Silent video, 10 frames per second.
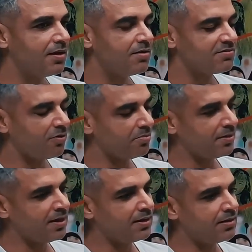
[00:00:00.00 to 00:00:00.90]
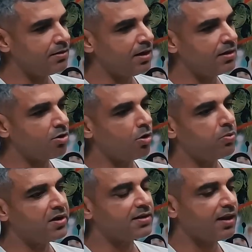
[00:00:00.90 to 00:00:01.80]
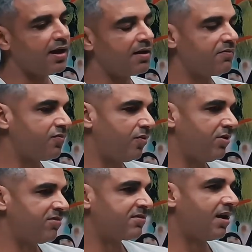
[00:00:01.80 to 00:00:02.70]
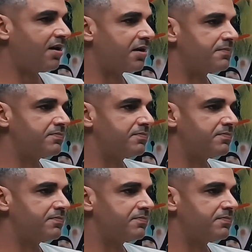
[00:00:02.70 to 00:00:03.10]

so in corporate life when you start,